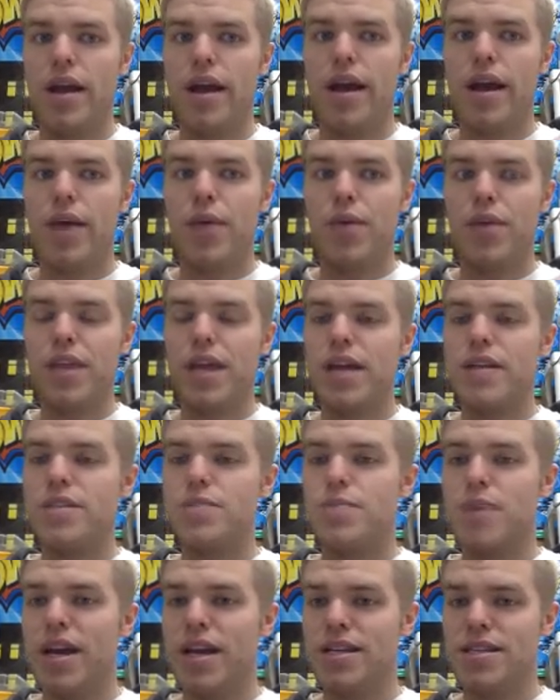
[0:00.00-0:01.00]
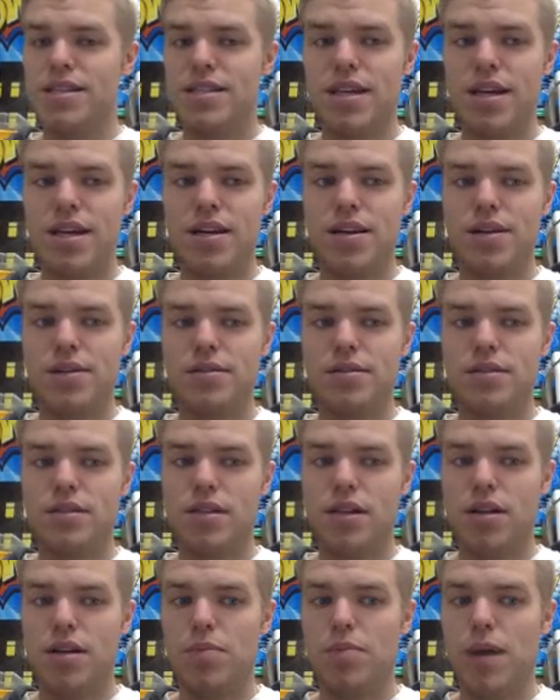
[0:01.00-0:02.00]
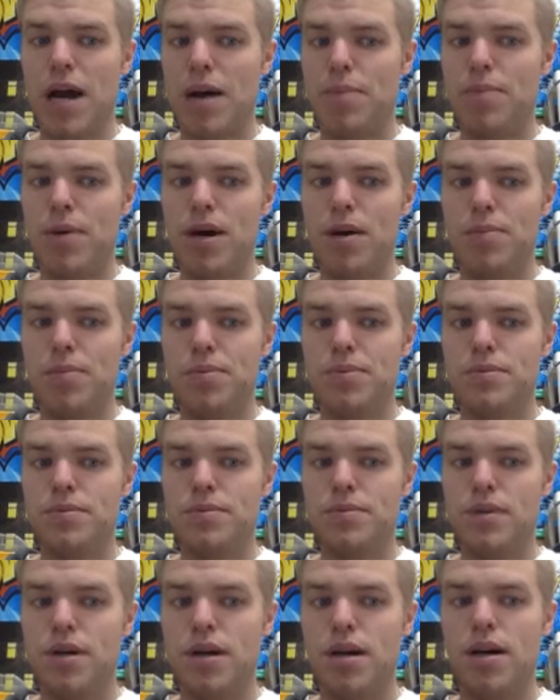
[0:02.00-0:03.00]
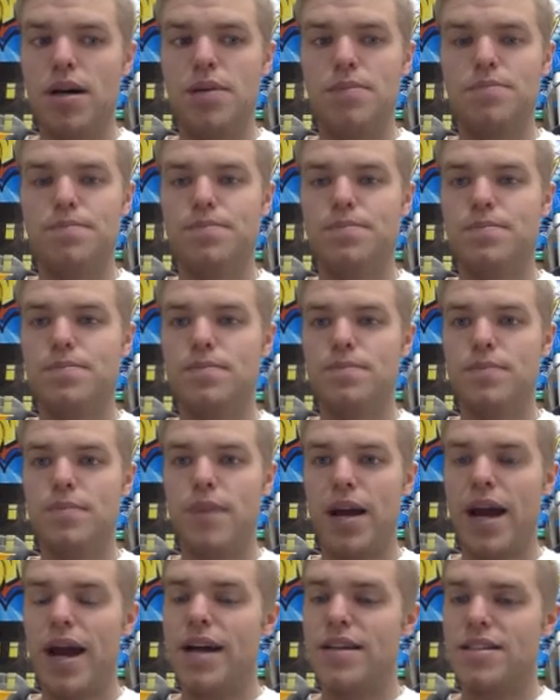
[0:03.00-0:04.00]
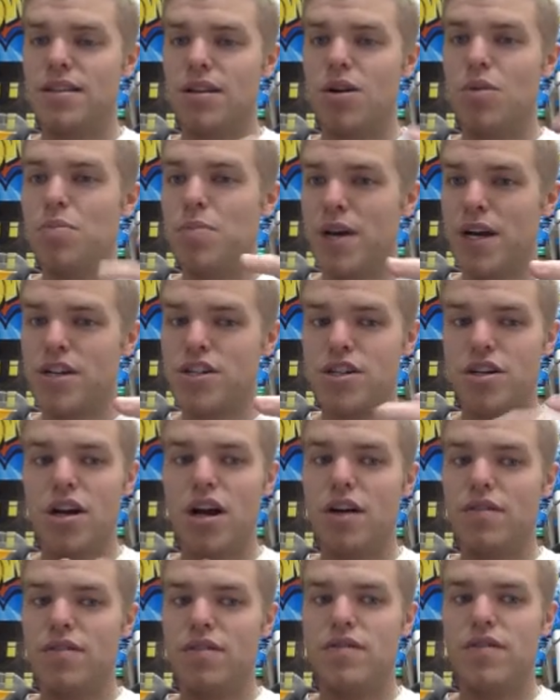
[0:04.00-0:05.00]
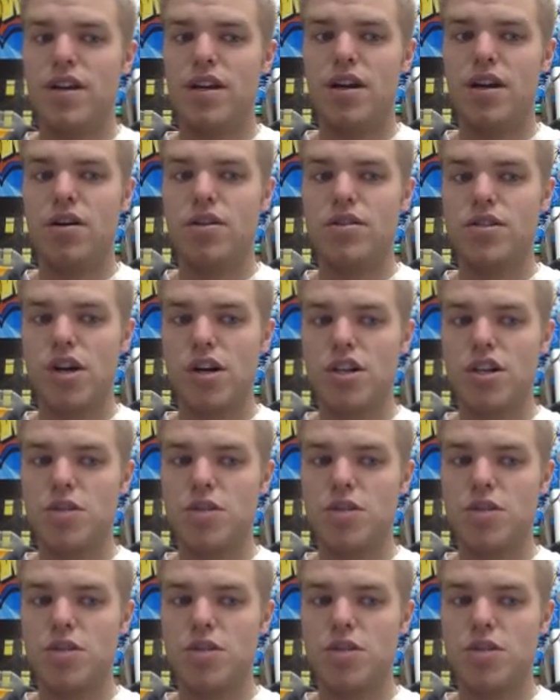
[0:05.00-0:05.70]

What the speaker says: and when that's pasted, it'll pop up as a little picture of the video. So I'll just